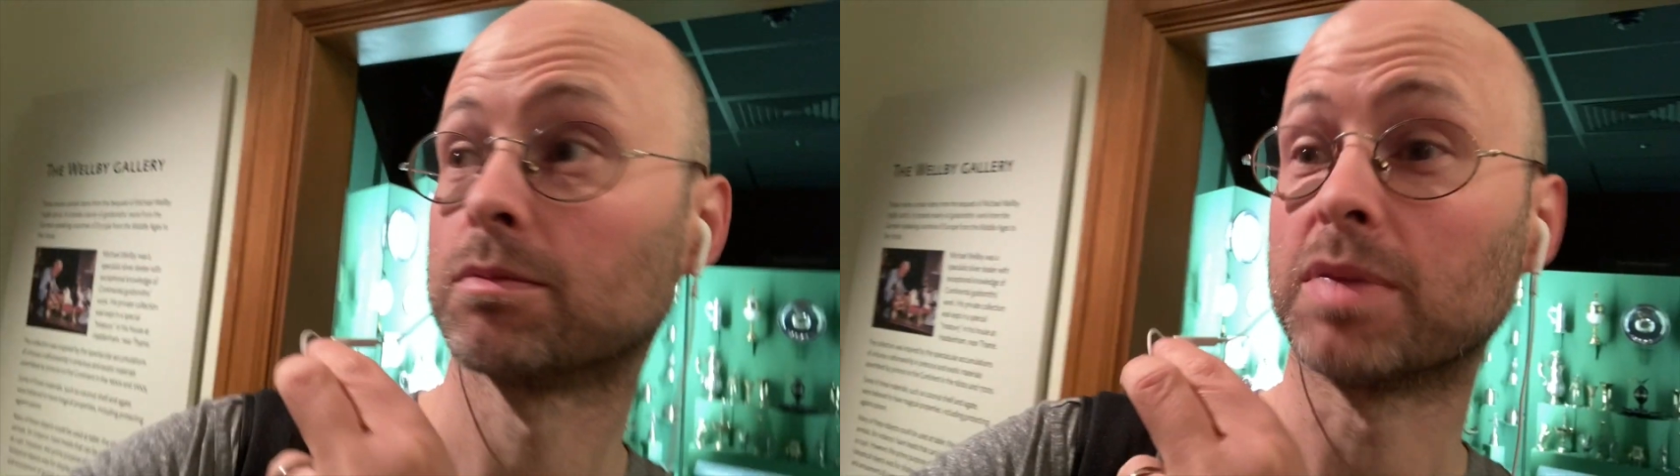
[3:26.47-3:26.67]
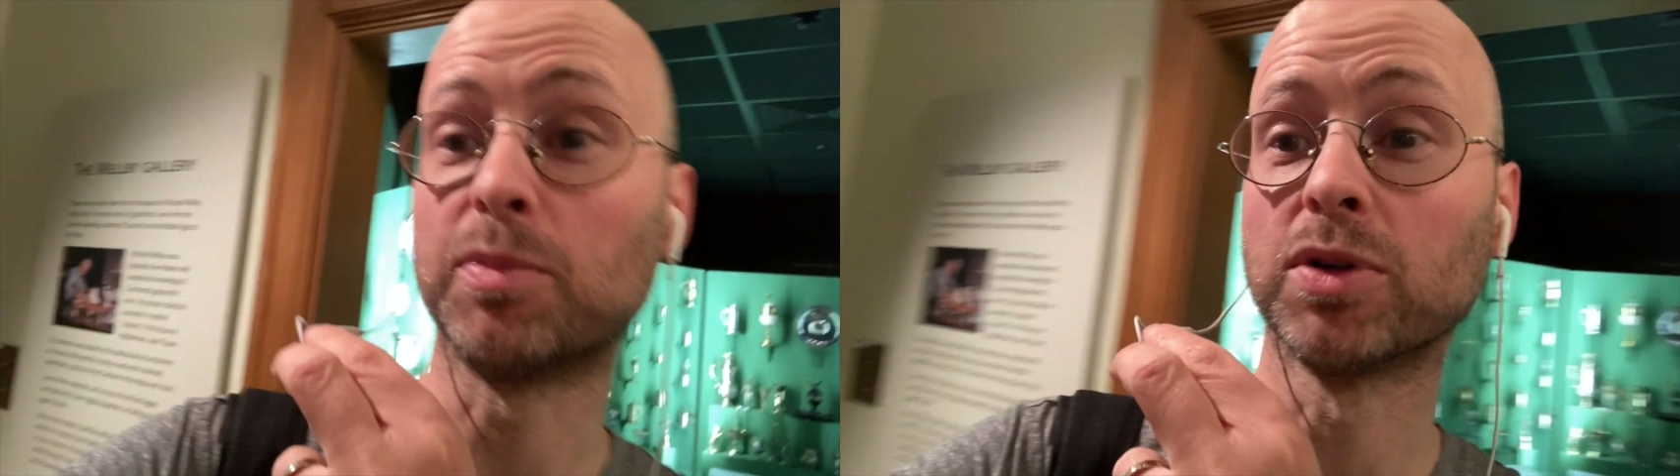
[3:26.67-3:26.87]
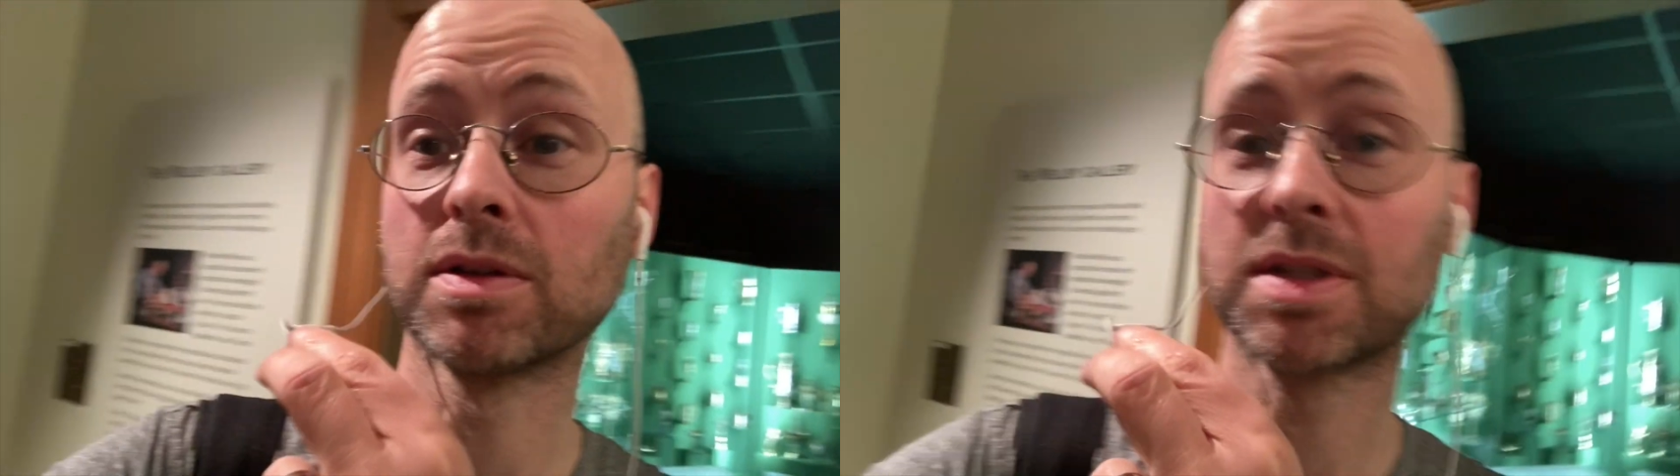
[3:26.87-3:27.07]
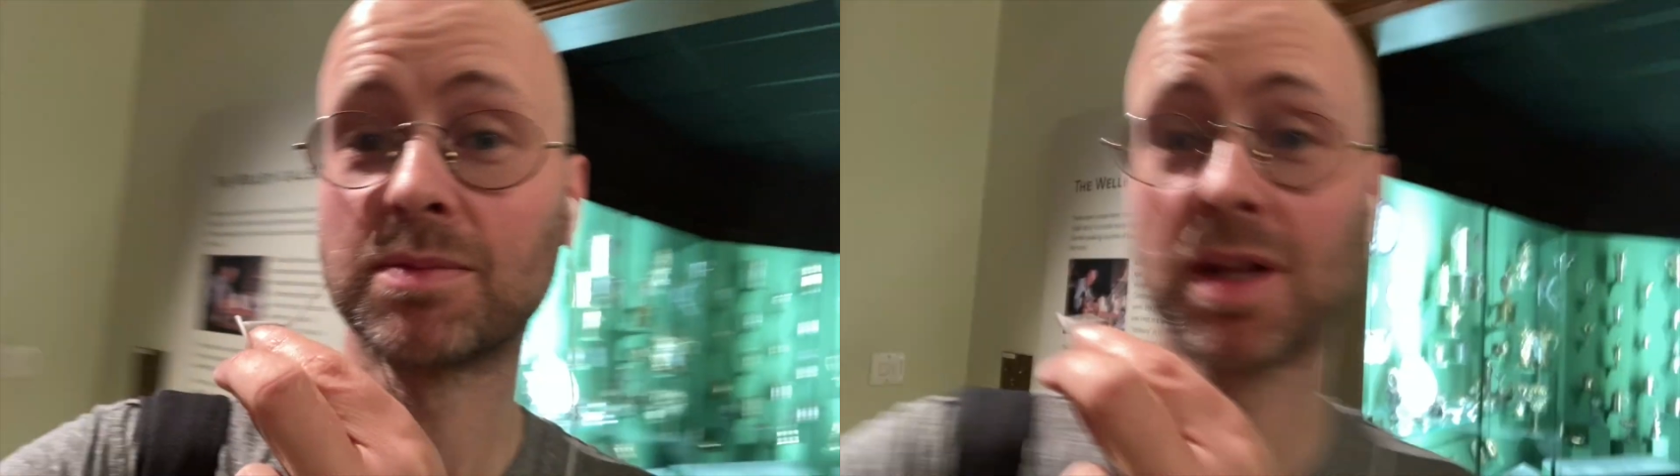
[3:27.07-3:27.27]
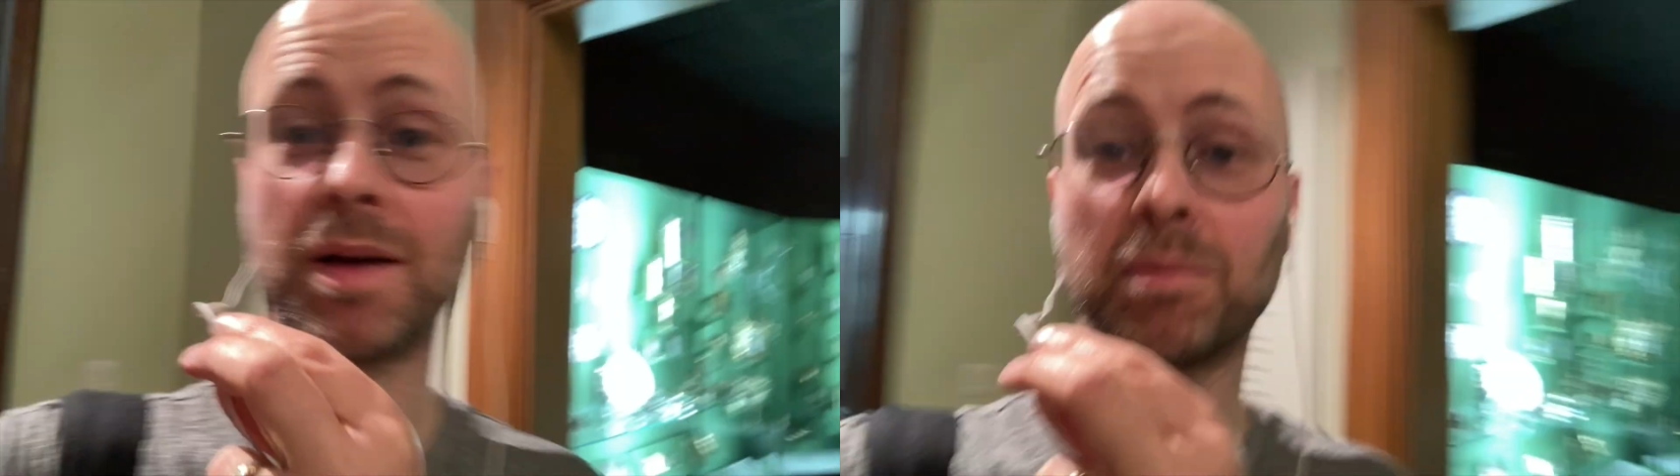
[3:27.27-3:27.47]
People don't seem
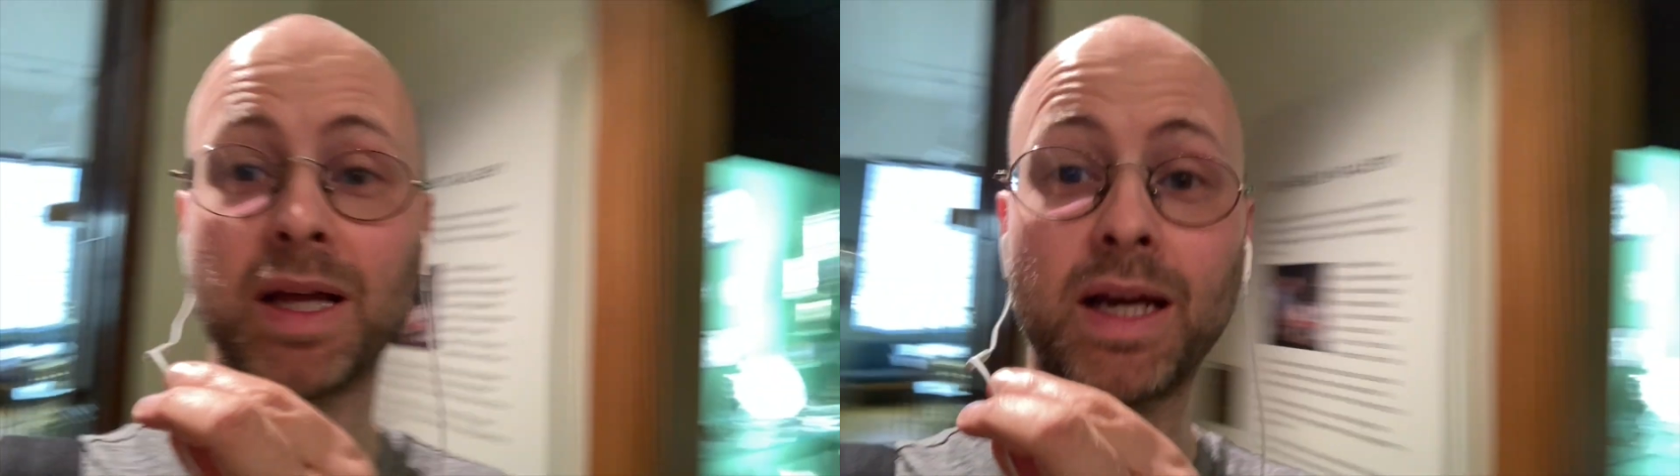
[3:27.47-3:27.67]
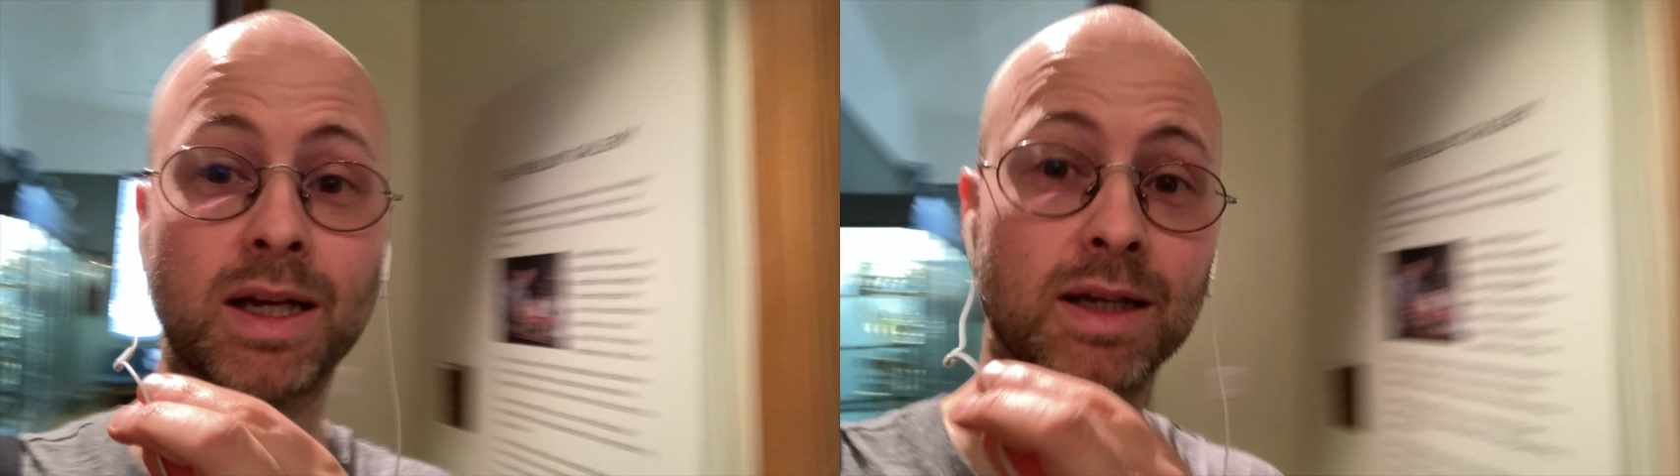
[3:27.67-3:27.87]
to like bling.